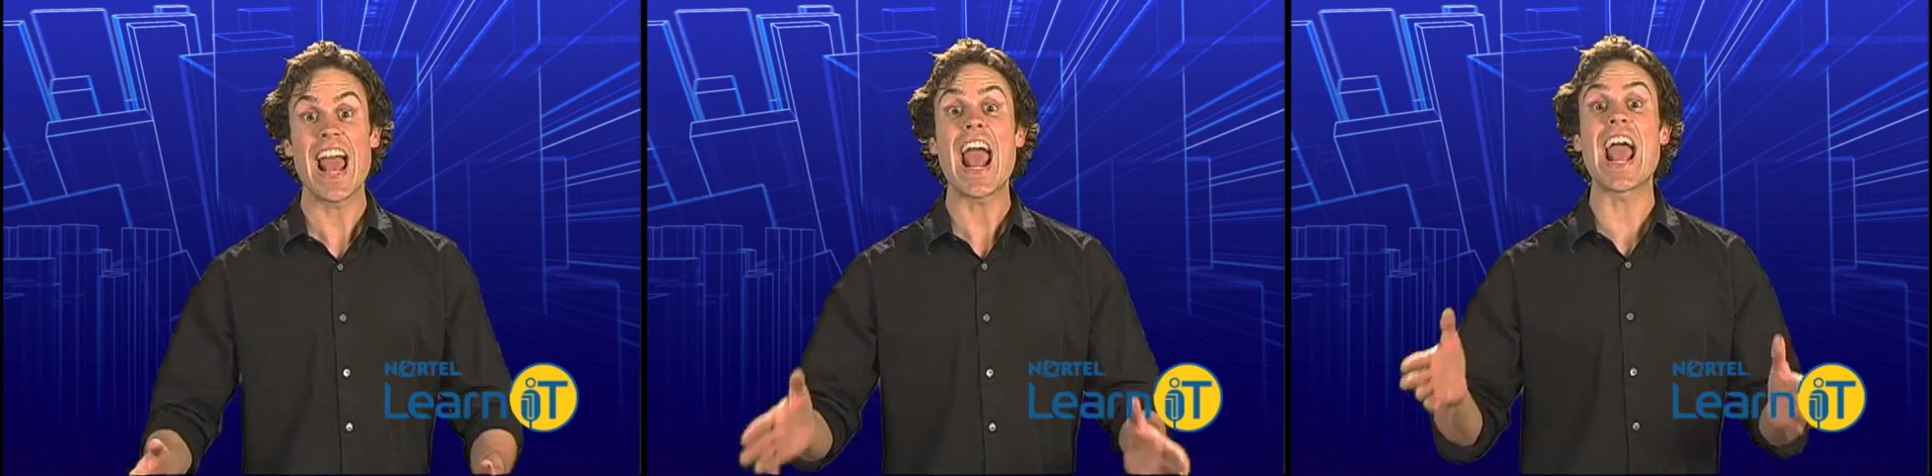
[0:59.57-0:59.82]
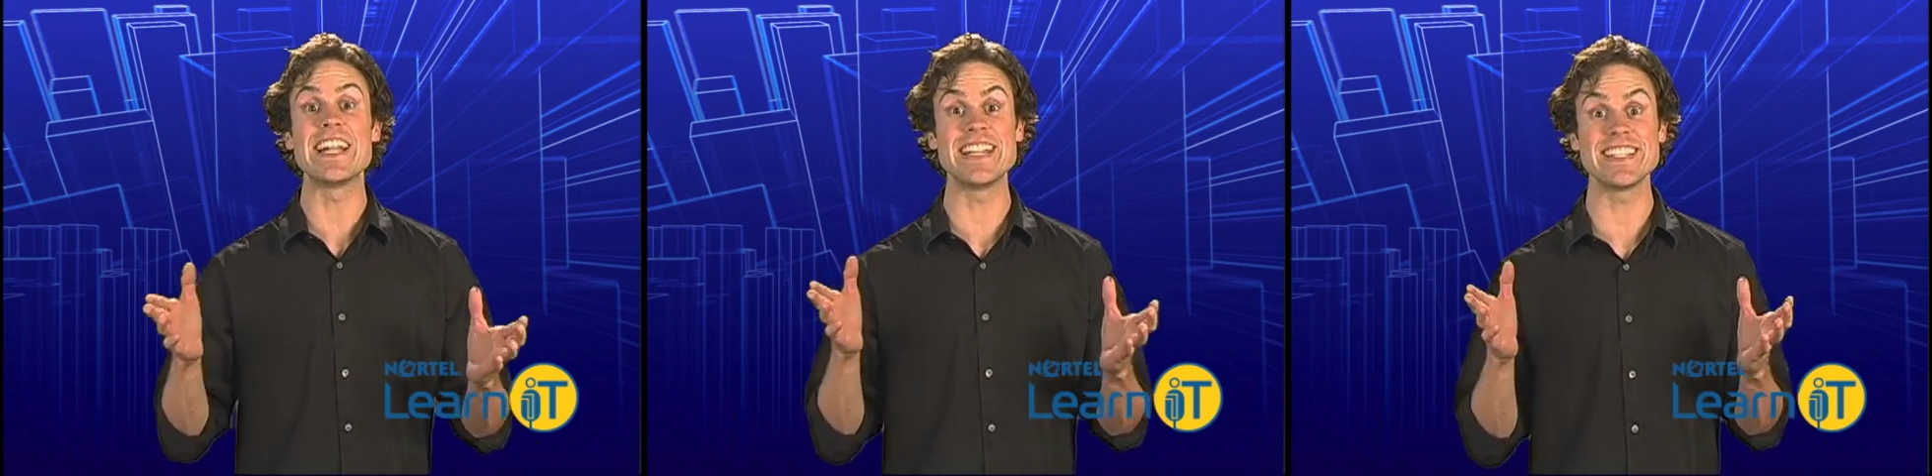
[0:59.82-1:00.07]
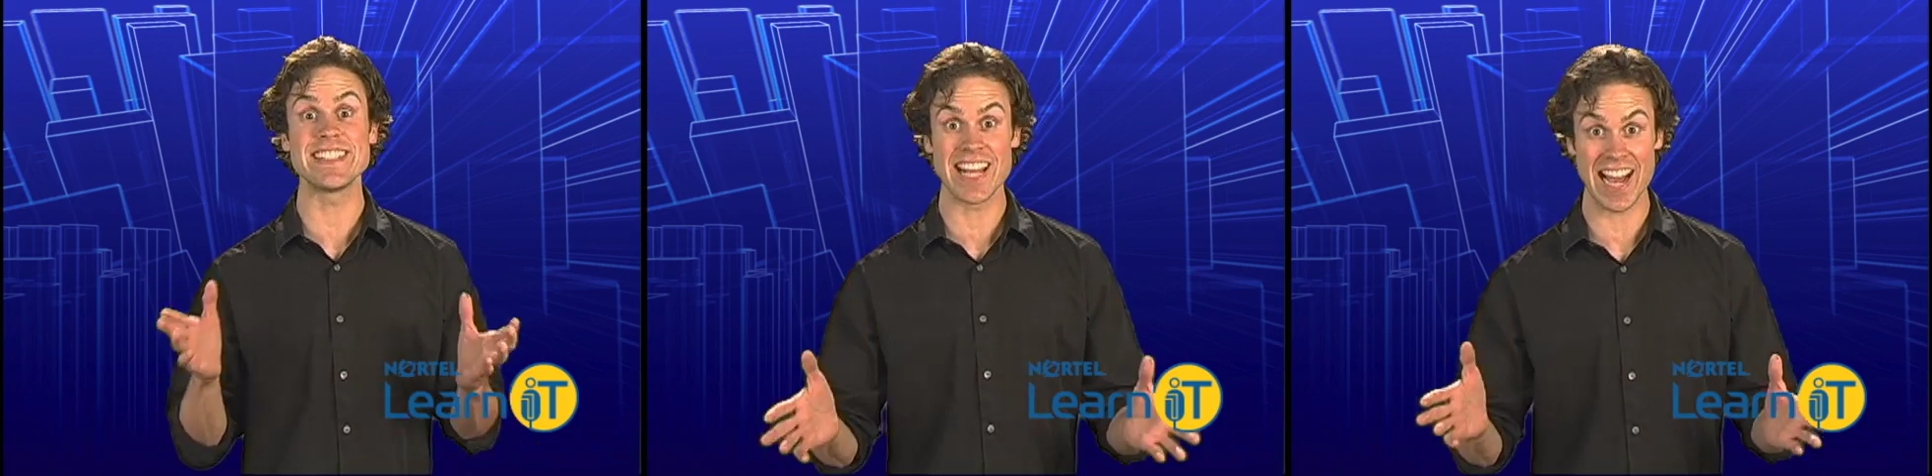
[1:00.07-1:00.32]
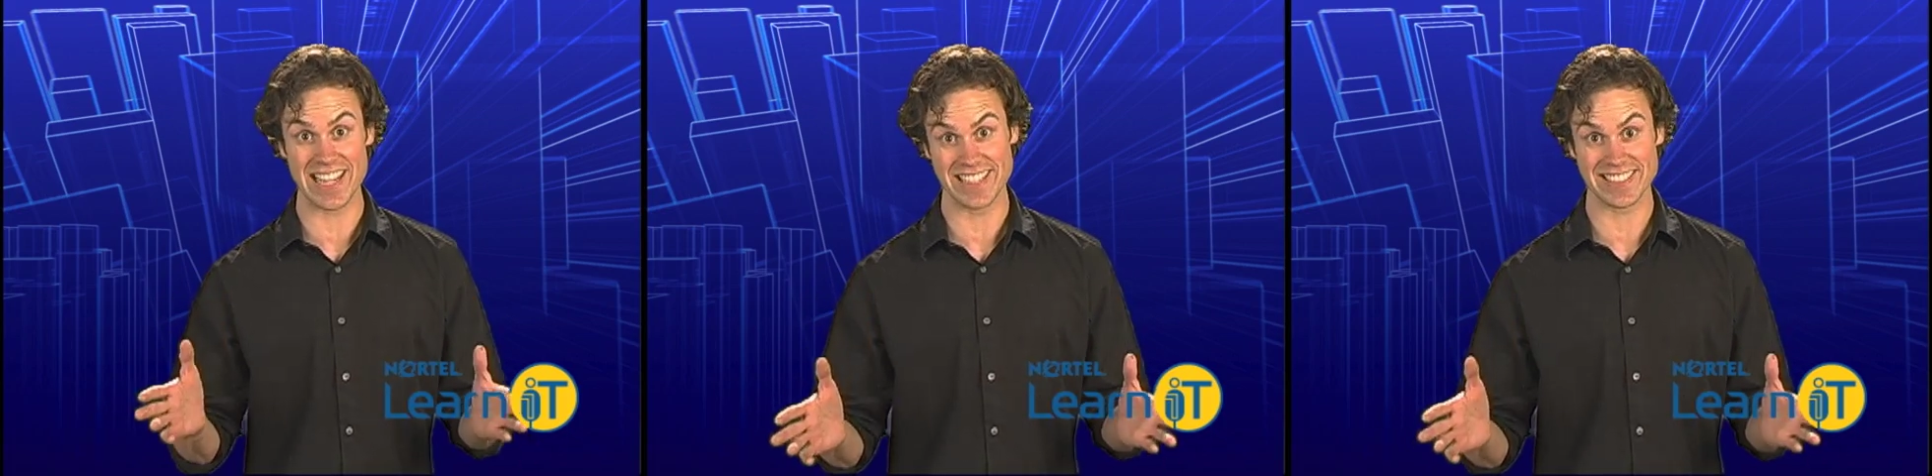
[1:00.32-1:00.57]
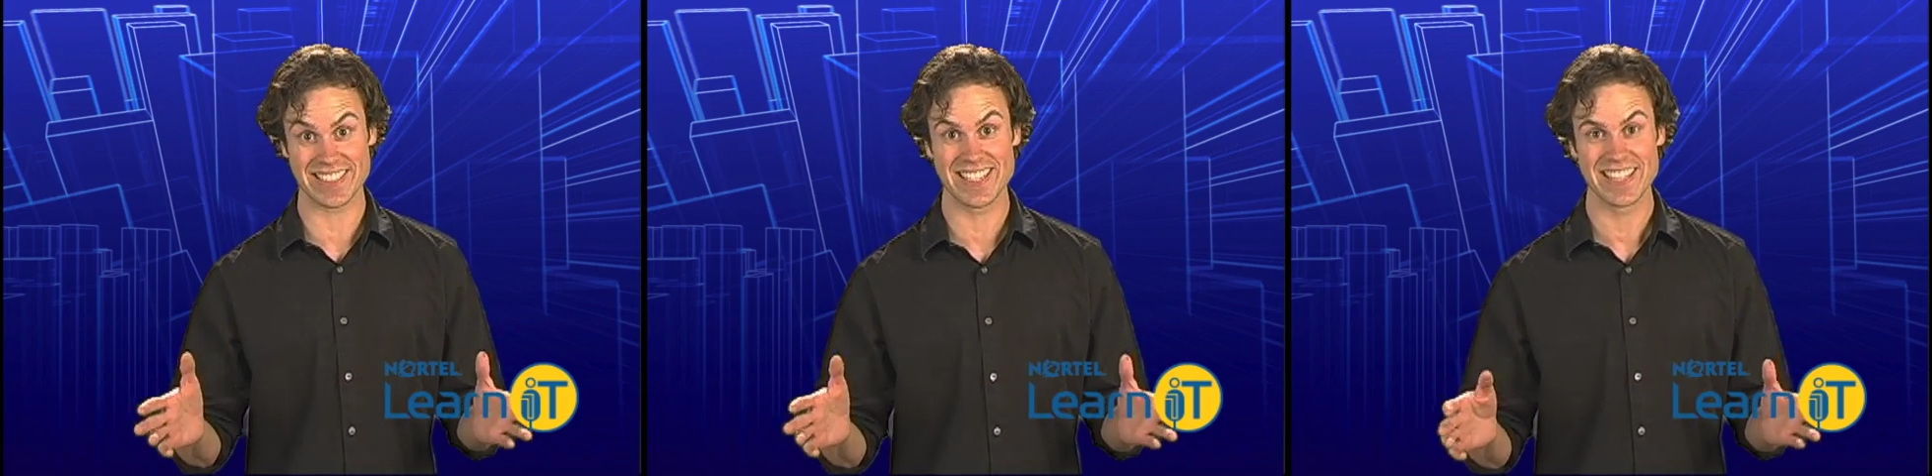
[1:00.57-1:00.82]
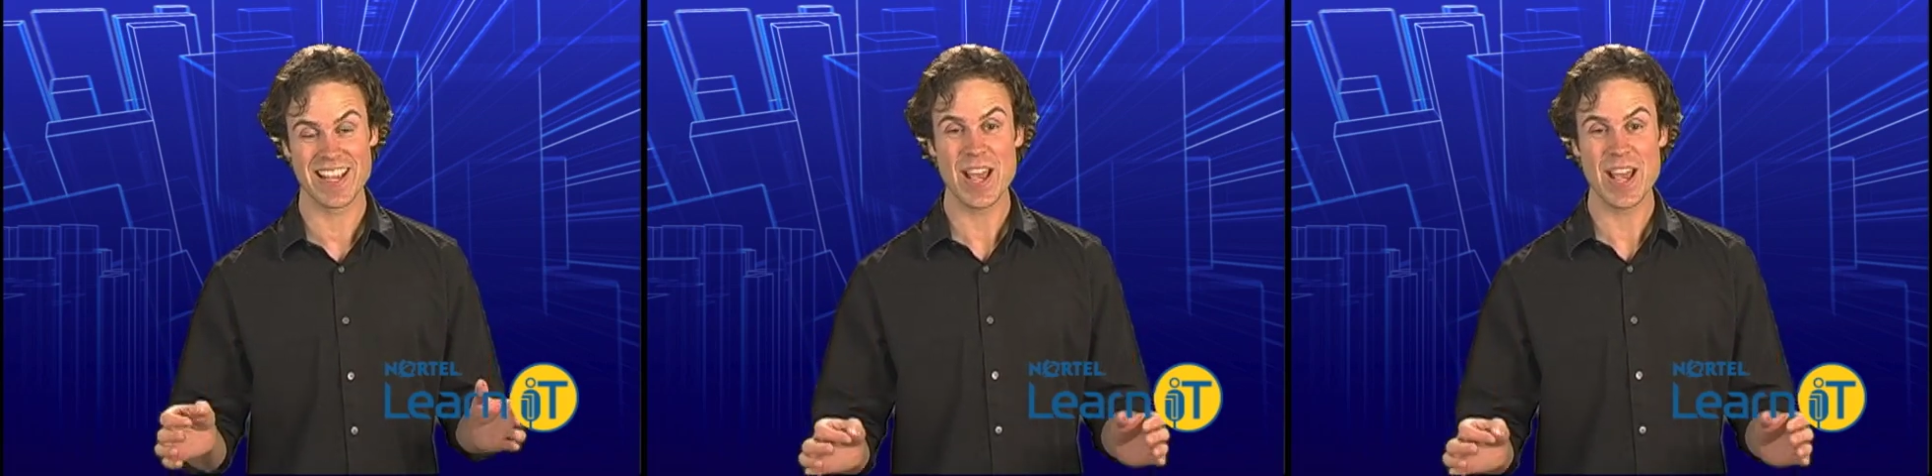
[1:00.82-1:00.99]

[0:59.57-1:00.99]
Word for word: And it does.